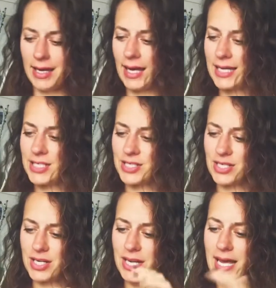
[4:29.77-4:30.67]
I'm just
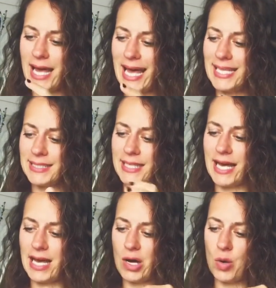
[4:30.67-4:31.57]
gonna add
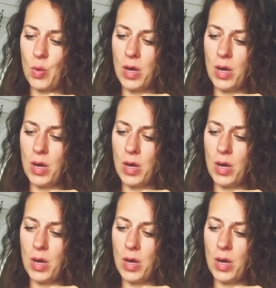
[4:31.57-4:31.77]
now